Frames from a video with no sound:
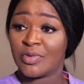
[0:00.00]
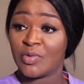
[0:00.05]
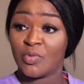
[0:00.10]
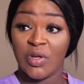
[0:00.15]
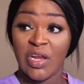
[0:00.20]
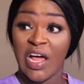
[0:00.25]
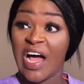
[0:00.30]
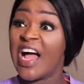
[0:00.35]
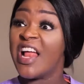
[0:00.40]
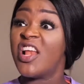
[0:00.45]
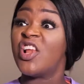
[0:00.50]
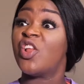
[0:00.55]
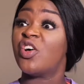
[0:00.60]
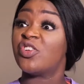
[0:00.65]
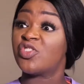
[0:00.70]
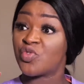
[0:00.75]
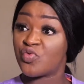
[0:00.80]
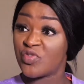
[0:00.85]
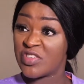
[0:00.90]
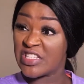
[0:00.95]
Well, I
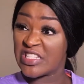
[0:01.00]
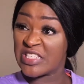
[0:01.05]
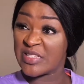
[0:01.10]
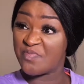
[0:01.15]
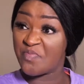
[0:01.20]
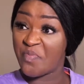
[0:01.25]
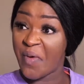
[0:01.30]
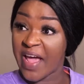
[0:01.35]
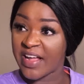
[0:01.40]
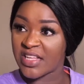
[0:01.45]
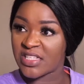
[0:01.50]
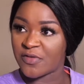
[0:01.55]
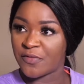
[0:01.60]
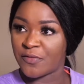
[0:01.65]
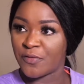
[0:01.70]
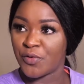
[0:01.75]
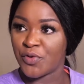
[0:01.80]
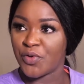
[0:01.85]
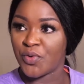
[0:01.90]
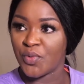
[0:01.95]
lost respect
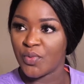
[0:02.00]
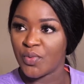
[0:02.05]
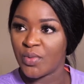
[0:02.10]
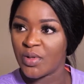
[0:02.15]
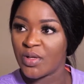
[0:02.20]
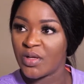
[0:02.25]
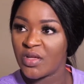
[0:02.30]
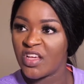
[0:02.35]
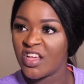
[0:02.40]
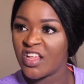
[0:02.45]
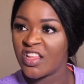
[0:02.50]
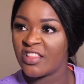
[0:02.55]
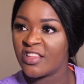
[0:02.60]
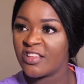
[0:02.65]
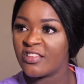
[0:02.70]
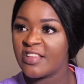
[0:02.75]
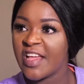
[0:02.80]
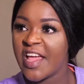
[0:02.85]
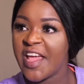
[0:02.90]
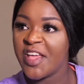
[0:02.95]
for you the
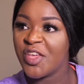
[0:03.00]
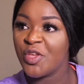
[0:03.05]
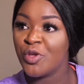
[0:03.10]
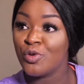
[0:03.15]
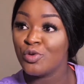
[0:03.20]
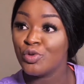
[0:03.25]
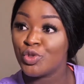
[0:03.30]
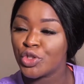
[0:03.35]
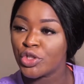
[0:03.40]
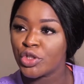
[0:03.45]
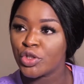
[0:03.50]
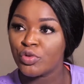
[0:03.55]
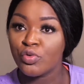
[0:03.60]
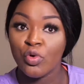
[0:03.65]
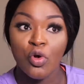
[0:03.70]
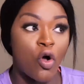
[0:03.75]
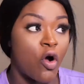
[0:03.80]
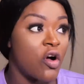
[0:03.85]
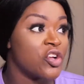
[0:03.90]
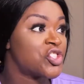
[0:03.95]
day you threw
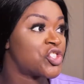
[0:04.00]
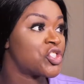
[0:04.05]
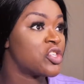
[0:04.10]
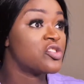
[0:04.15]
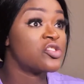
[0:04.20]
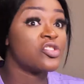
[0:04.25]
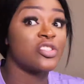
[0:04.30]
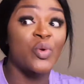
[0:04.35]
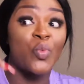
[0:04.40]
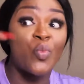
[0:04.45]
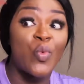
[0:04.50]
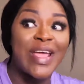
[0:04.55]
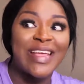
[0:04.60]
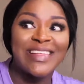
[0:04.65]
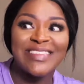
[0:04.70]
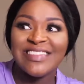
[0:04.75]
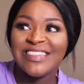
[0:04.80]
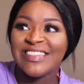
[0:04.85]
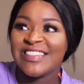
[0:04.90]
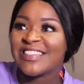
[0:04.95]
caution to the
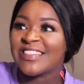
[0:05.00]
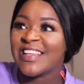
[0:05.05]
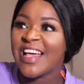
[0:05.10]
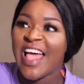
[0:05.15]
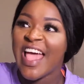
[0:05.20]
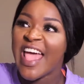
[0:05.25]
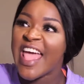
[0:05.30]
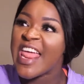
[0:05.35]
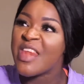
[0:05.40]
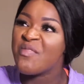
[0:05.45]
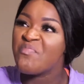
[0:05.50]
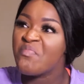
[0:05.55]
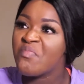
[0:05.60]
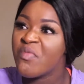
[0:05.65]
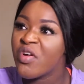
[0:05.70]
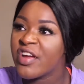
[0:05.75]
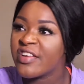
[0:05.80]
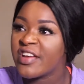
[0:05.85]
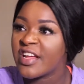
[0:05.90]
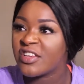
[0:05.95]
winds and
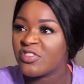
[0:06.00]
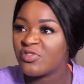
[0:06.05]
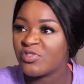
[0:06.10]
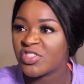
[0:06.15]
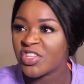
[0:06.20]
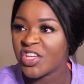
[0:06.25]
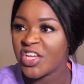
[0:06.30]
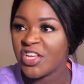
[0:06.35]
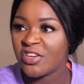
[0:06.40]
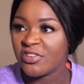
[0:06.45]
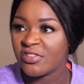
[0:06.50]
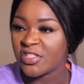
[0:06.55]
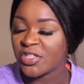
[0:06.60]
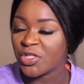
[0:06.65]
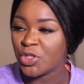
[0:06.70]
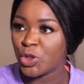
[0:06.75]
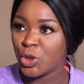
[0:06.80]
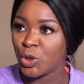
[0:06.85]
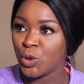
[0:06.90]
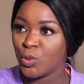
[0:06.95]
murdered those
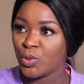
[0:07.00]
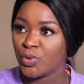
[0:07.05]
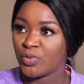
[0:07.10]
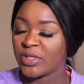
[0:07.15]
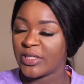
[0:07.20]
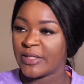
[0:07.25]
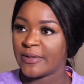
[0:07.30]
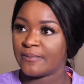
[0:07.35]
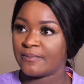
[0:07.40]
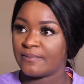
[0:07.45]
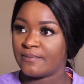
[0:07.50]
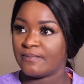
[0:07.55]
innocent children.